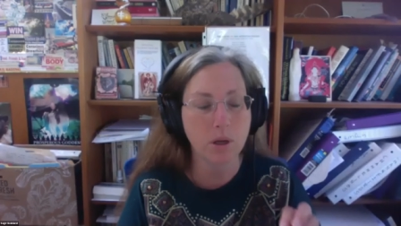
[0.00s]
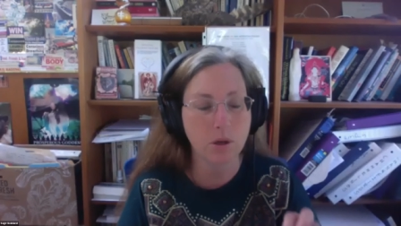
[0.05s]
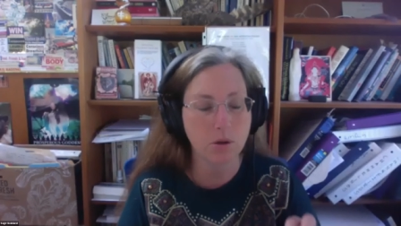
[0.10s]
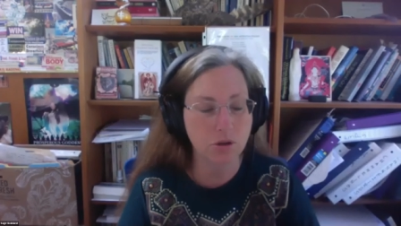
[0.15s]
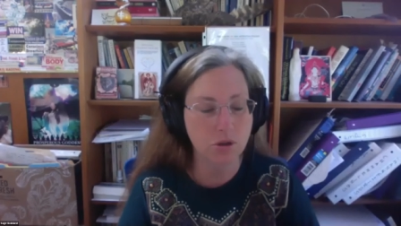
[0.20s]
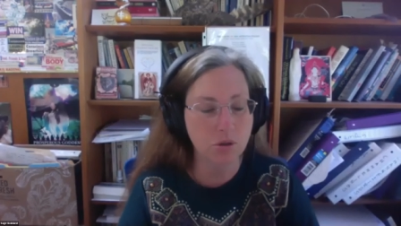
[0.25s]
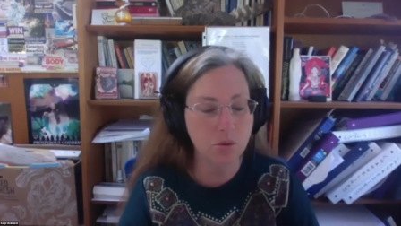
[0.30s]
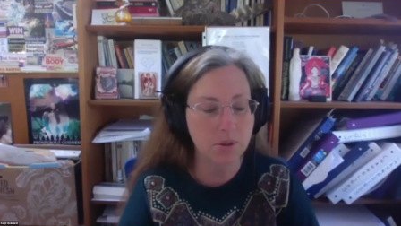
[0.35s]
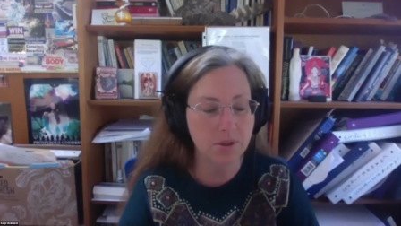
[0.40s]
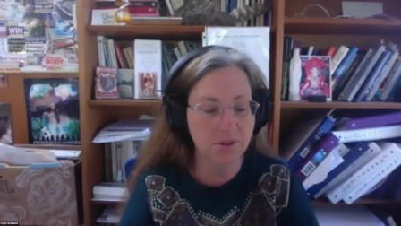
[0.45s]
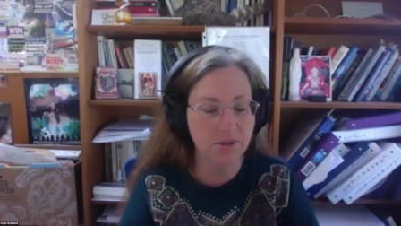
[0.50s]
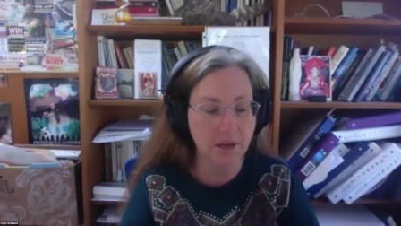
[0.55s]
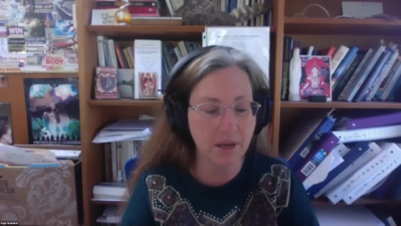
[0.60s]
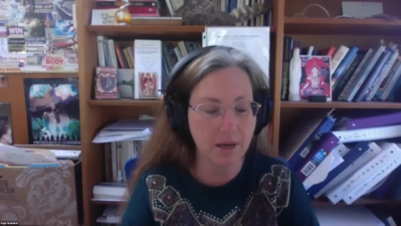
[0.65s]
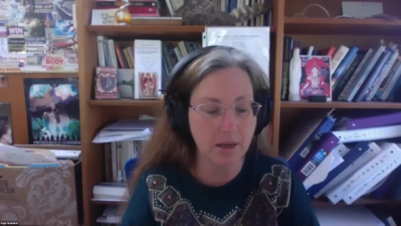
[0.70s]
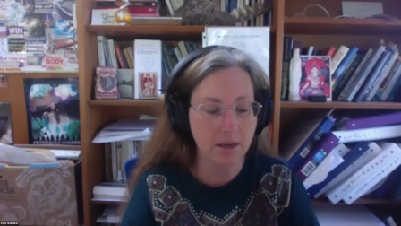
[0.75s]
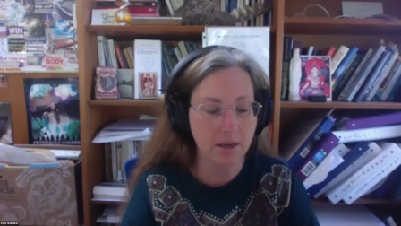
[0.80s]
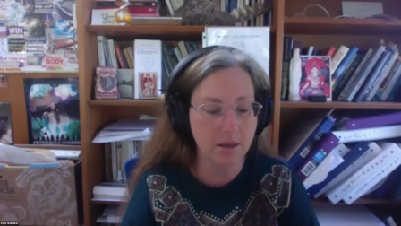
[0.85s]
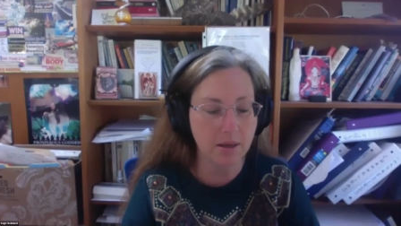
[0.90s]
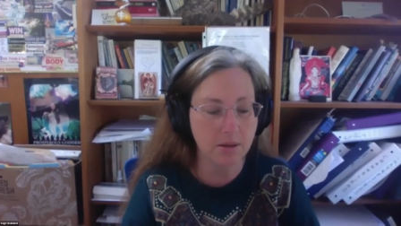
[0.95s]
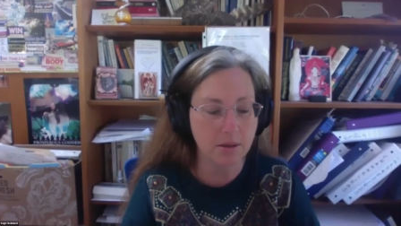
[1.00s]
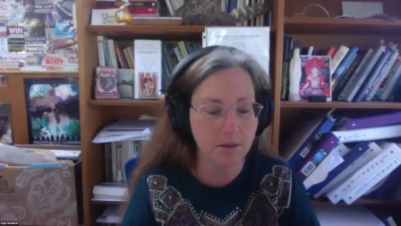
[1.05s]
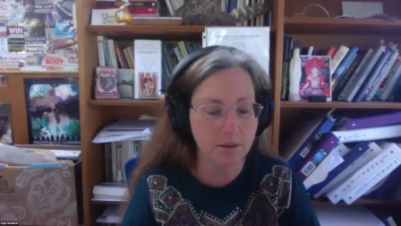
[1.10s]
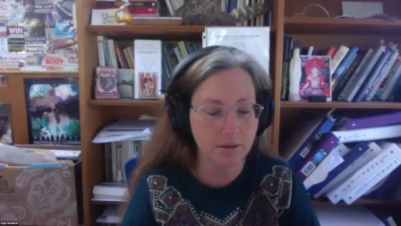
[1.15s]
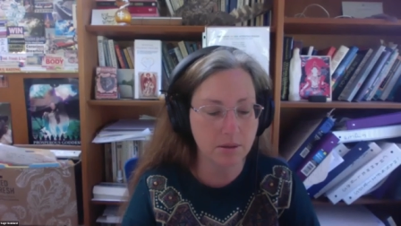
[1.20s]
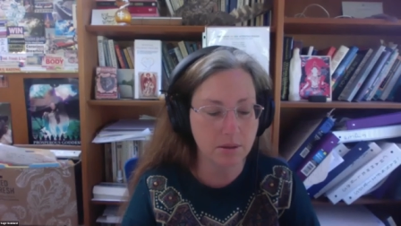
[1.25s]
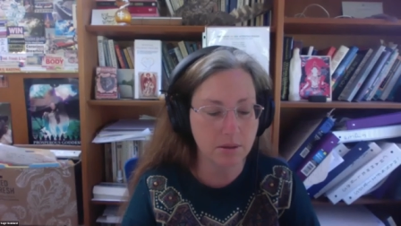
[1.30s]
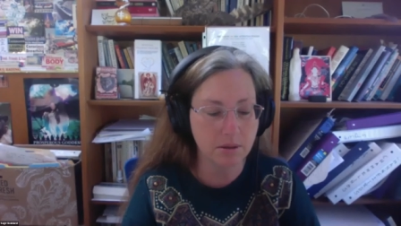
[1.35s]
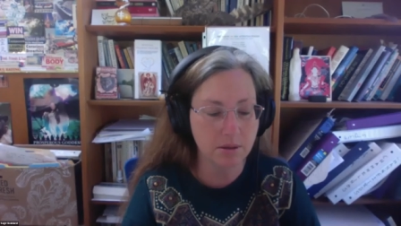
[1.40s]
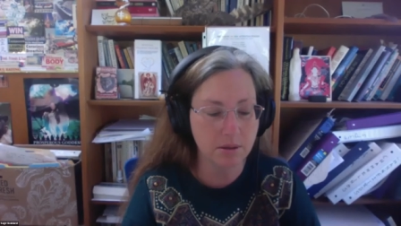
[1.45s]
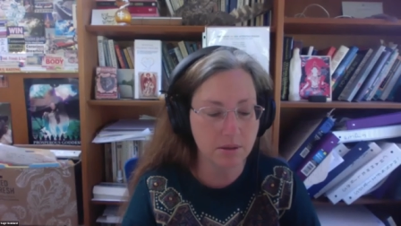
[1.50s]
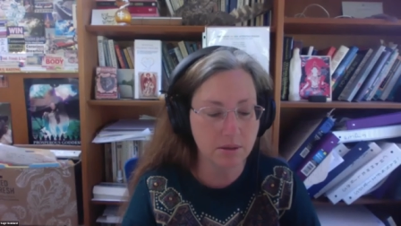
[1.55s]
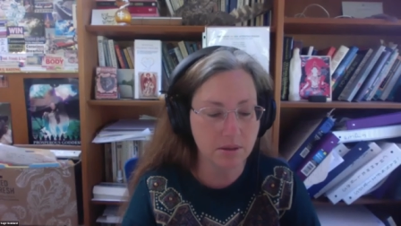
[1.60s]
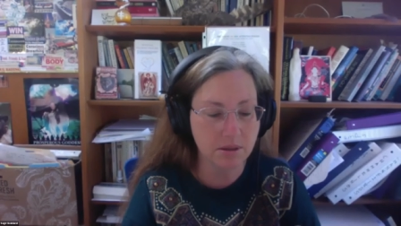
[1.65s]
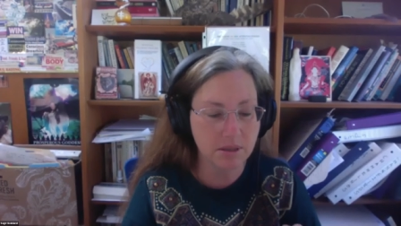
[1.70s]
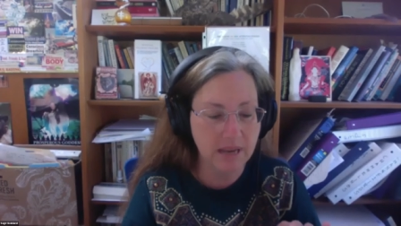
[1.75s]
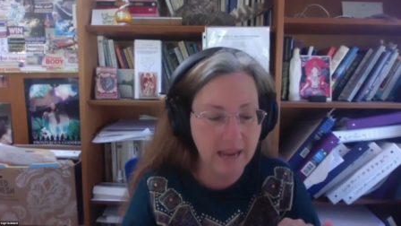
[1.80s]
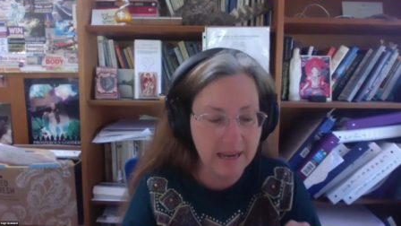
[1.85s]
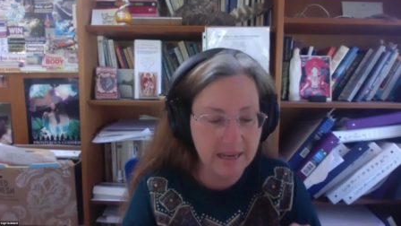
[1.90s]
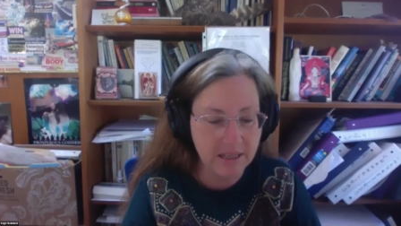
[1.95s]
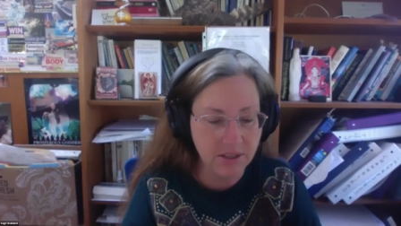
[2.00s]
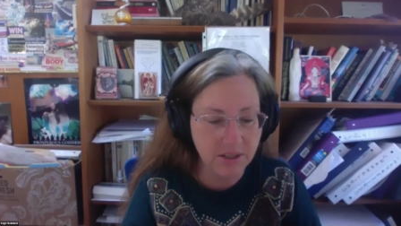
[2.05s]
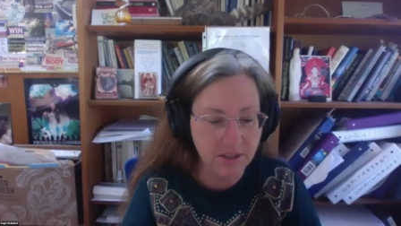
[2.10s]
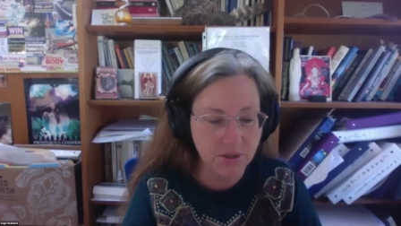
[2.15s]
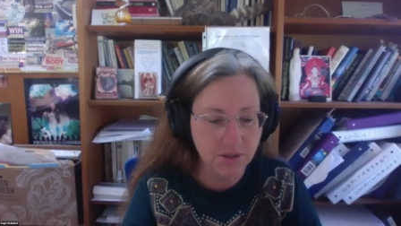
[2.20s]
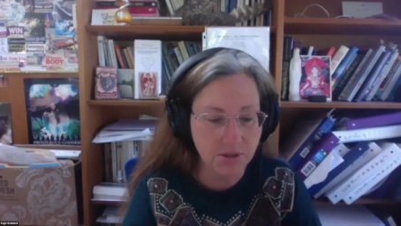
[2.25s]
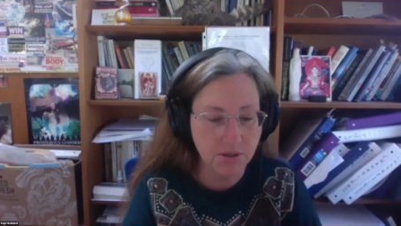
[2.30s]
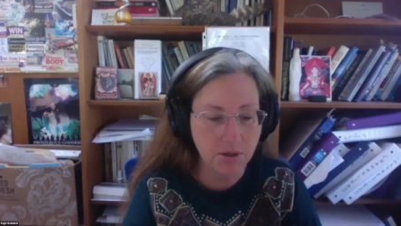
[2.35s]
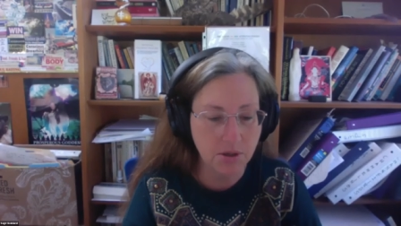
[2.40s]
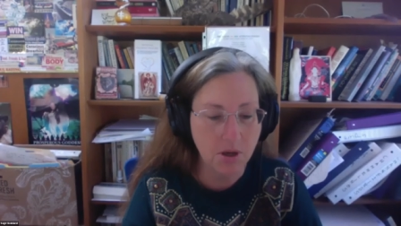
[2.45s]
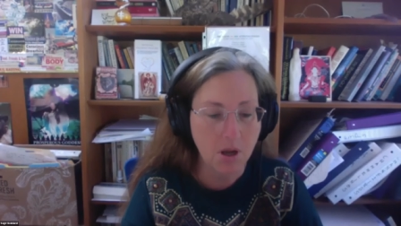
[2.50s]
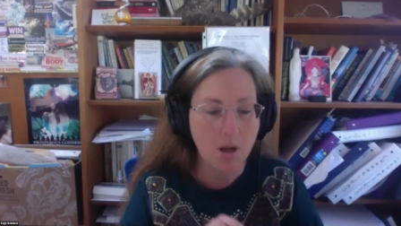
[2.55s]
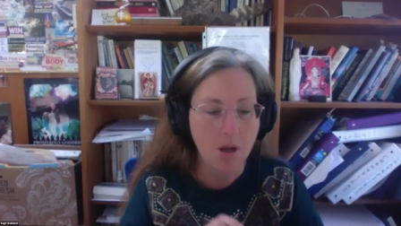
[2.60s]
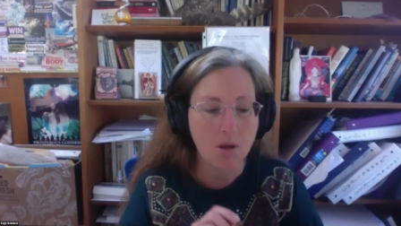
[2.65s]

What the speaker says: you do is like tastes.